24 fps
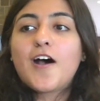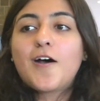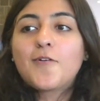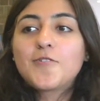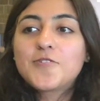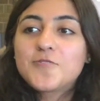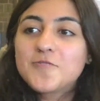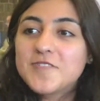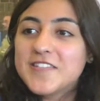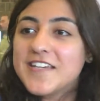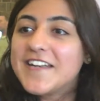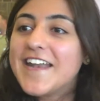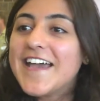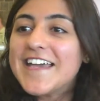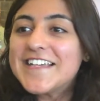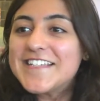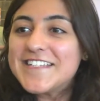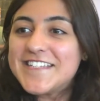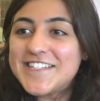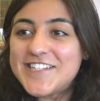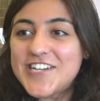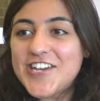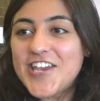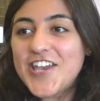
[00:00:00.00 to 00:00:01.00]
which was a
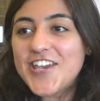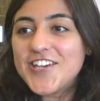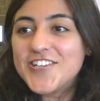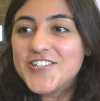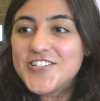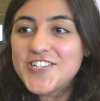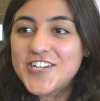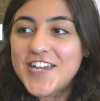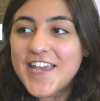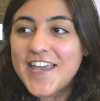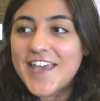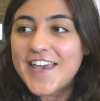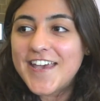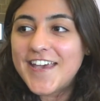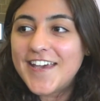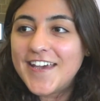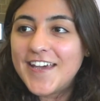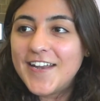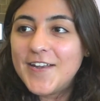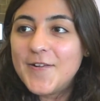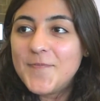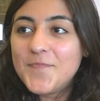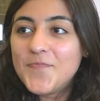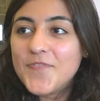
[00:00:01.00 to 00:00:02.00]
nice change.
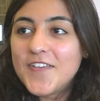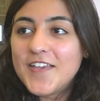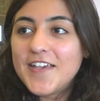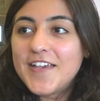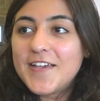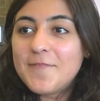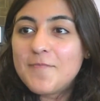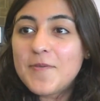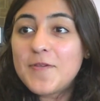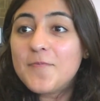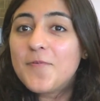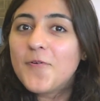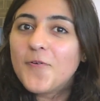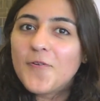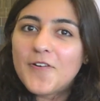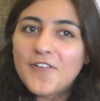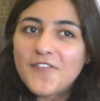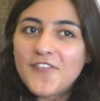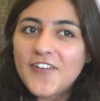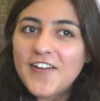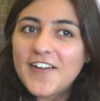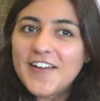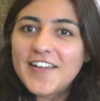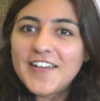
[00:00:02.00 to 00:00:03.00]
And people were
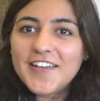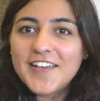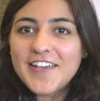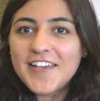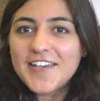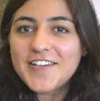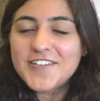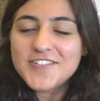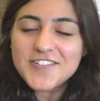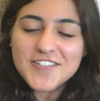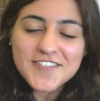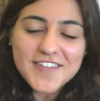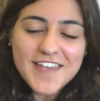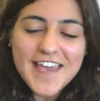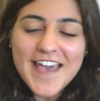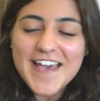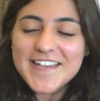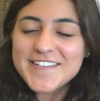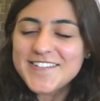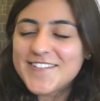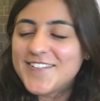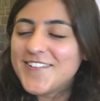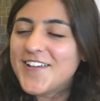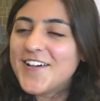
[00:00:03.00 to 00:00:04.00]
very engaged, and they
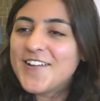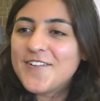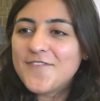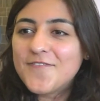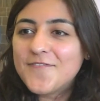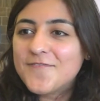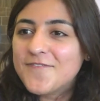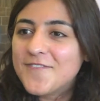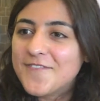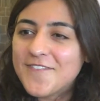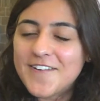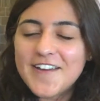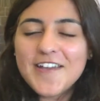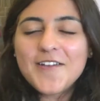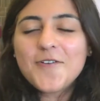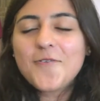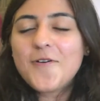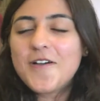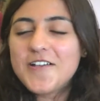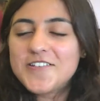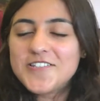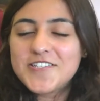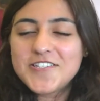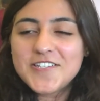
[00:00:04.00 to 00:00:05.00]
asked a lot of great
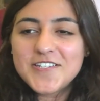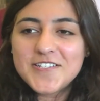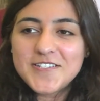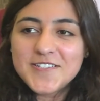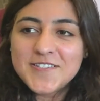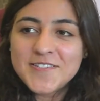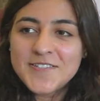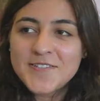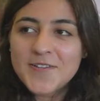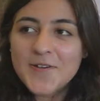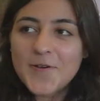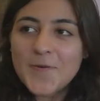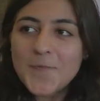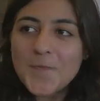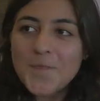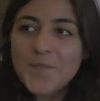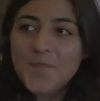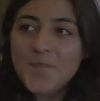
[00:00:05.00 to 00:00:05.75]
questions. So.